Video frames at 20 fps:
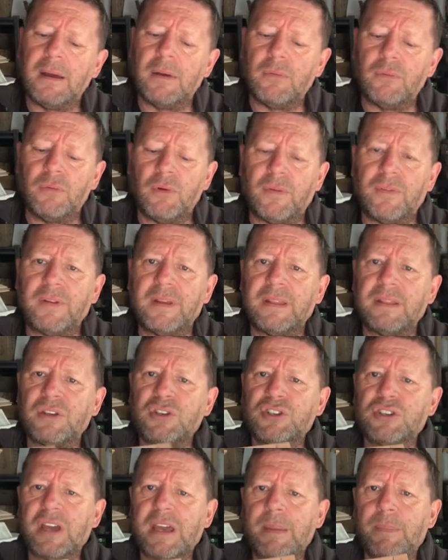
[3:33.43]
roughly the
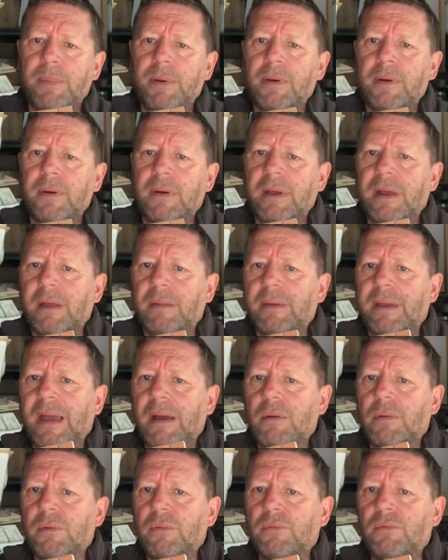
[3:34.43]
shape, there we
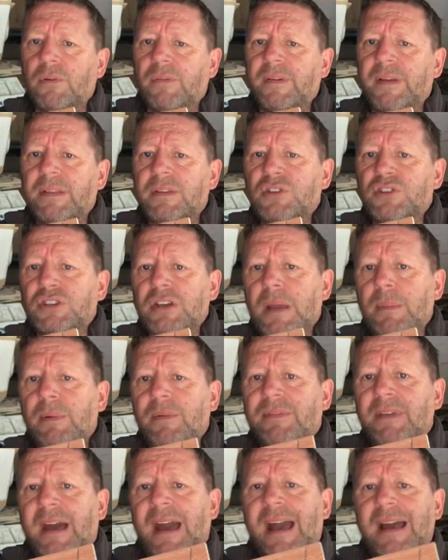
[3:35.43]
go, roughly the shape of
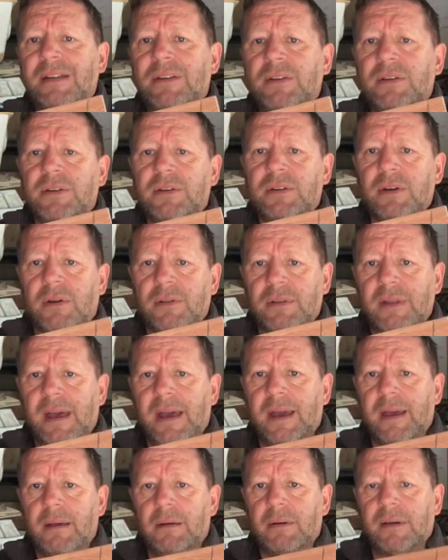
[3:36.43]
the hand on there.
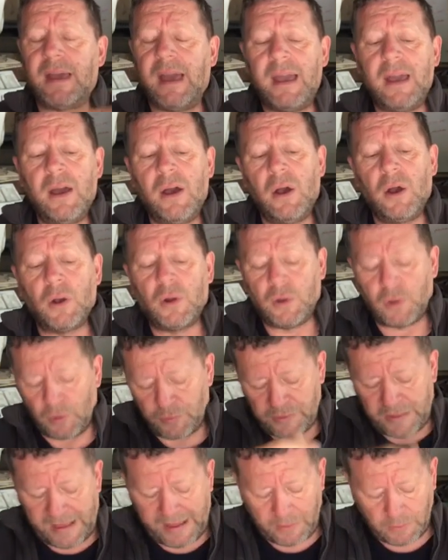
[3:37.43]
Okay, cut
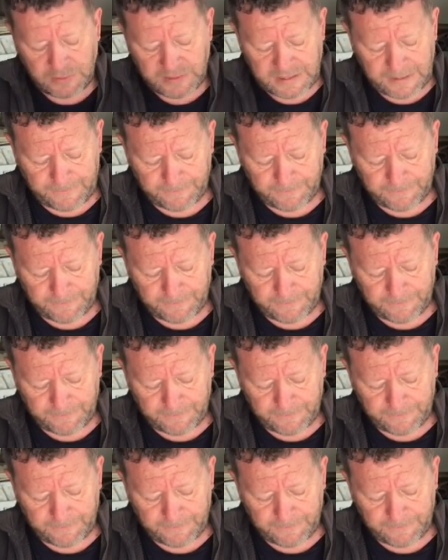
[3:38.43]
that out,